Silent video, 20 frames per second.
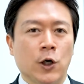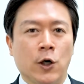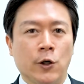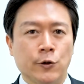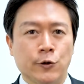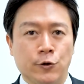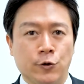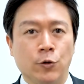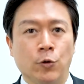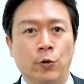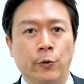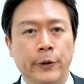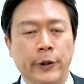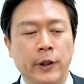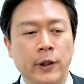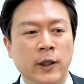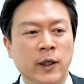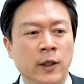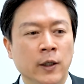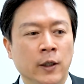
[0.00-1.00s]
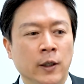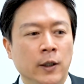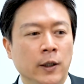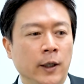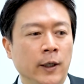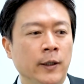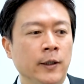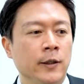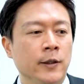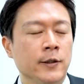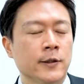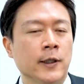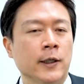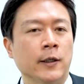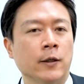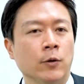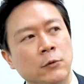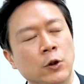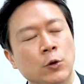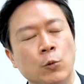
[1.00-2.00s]
car story and then he's
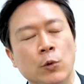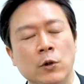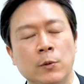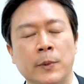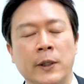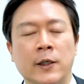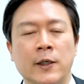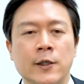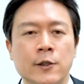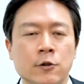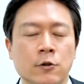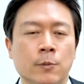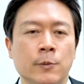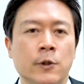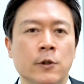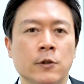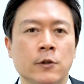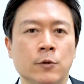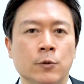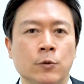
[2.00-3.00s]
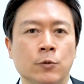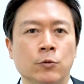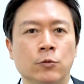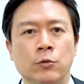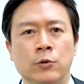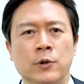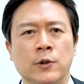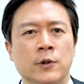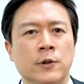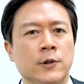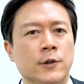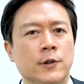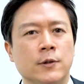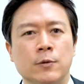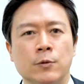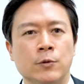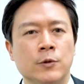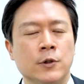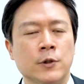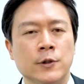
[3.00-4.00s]
like, you know, one of my customers who this
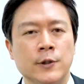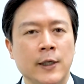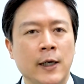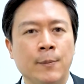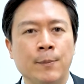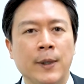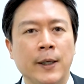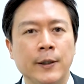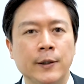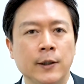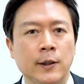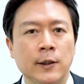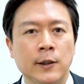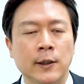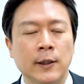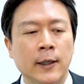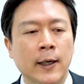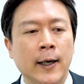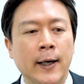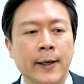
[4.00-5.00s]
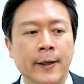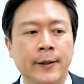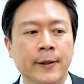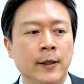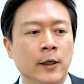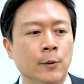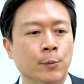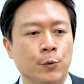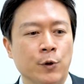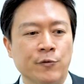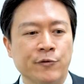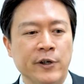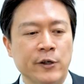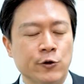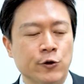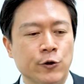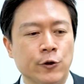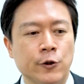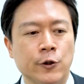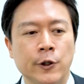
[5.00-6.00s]
was this MIT guy,
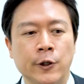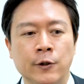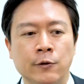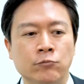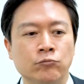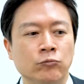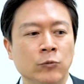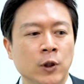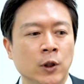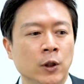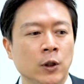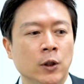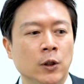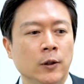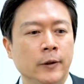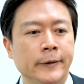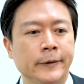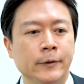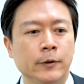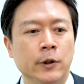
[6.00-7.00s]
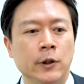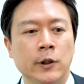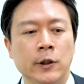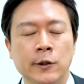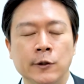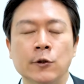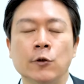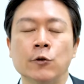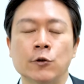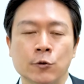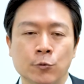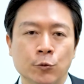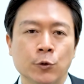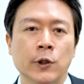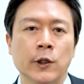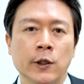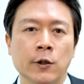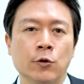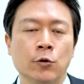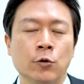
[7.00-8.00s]
professor, and you know, he, he's also
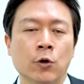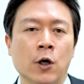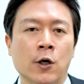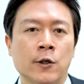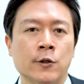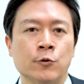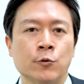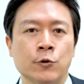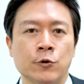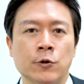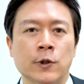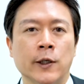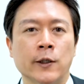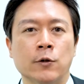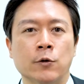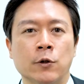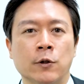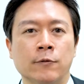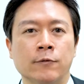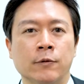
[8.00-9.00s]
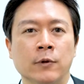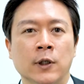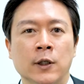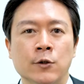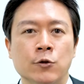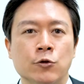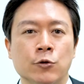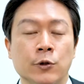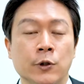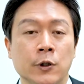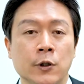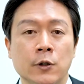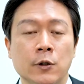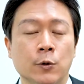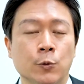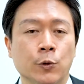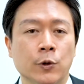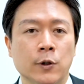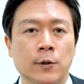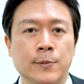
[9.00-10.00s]
really into cars. Would you like to have lunch or dinner
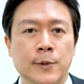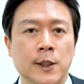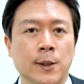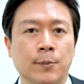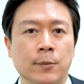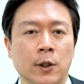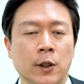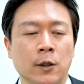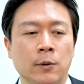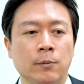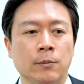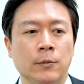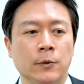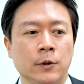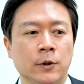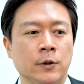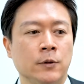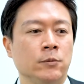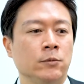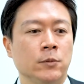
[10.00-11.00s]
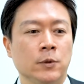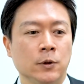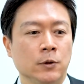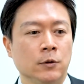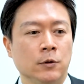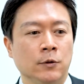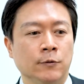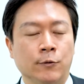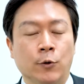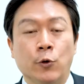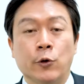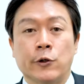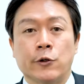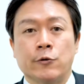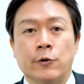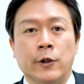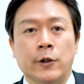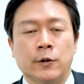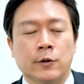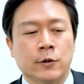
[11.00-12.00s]
with him sometime? And of course,
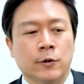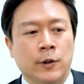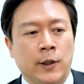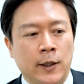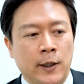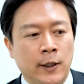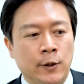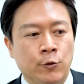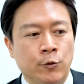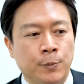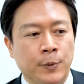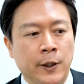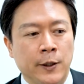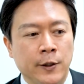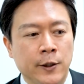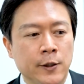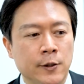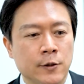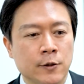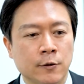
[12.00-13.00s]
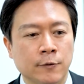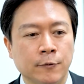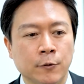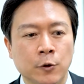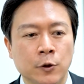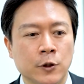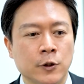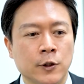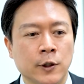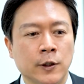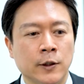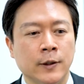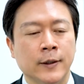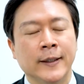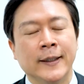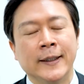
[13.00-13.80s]
right? So I, I replied, yes, of course. And